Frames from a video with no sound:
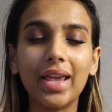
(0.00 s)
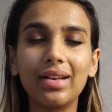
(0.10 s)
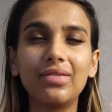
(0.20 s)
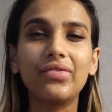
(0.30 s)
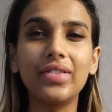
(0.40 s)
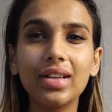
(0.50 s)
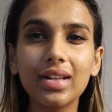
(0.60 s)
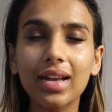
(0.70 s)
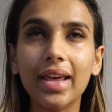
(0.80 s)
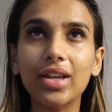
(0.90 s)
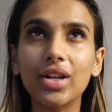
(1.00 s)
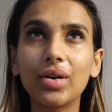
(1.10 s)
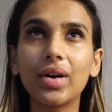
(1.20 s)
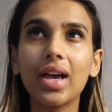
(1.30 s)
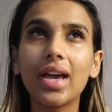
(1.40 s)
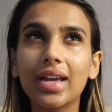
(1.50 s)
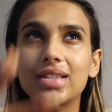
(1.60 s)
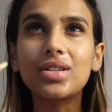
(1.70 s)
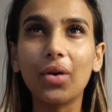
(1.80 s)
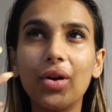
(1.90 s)
can feel like, you know,
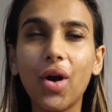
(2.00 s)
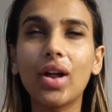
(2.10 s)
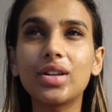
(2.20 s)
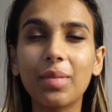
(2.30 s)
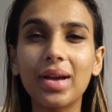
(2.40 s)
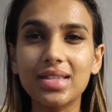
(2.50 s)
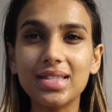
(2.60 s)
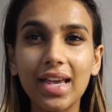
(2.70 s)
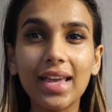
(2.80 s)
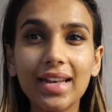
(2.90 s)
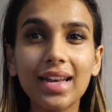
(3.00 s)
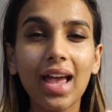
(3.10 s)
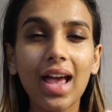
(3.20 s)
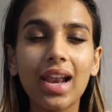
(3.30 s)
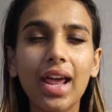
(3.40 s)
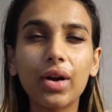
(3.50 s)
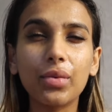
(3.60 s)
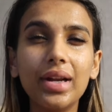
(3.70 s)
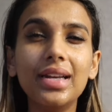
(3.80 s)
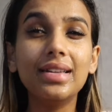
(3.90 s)
it's going on to my skin like
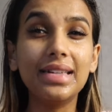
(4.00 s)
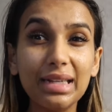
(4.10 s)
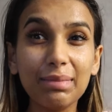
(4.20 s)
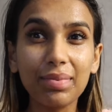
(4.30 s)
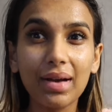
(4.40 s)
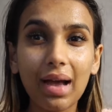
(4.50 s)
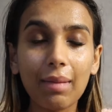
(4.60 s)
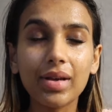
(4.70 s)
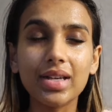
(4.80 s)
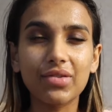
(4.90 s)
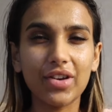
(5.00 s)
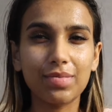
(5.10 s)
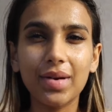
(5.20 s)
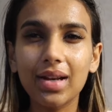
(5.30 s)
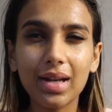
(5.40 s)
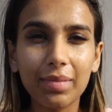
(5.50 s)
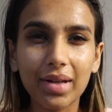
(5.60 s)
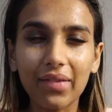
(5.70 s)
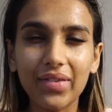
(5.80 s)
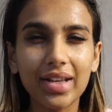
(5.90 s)
really deep. Because if I spray a little
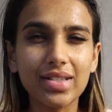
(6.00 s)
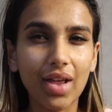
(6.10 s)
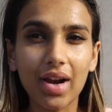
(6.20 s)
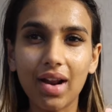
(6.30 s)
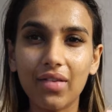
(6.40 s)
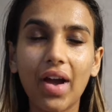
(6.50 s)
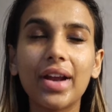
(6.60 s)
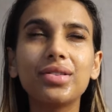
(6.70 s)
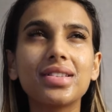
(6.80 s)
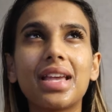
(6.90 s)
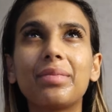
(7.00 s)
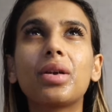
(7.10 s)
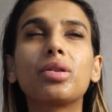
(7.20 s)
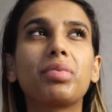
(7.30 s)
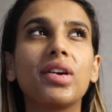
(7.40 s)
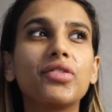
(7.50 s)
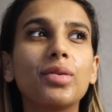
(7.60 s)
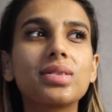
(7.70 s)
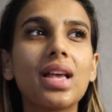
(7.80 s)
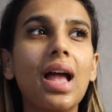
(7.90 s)
bit, I feel like it's not enough. I do the same thing with
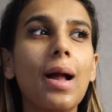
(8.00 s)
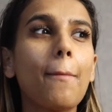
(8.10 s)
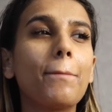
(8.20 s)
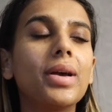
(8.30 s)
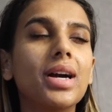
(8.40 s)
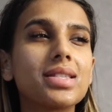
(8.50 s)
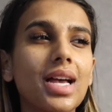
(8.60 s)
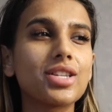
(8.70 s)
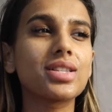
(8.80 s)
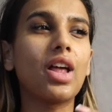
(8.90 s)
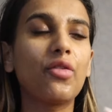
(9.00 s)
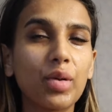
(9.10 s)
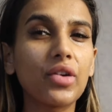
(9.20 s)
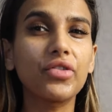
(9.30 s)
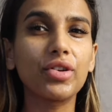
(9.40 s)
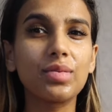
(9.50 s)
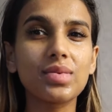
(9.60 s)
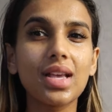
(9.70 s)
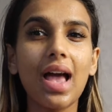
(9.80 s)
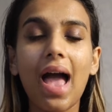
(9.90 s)
perfumes because I just love
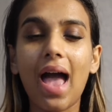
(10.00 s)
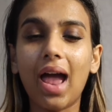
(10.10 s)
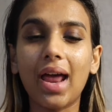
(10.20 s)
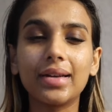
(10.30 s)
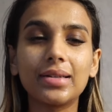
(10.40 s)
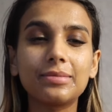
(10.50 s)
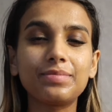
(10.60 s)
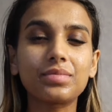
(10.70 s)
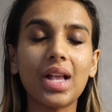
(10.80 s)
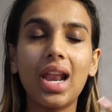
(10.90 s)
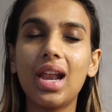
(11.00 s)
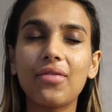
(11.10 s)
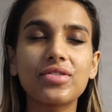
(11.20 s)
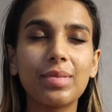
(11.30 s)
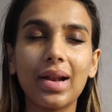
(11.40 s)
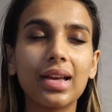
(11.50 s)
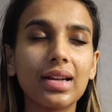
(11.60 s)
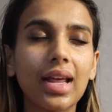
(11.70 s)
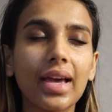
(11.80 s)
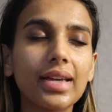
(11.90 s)
perfumes and I love smelling
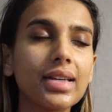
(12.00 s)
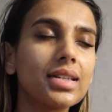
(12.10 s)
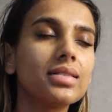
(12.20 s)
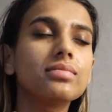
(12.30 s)
like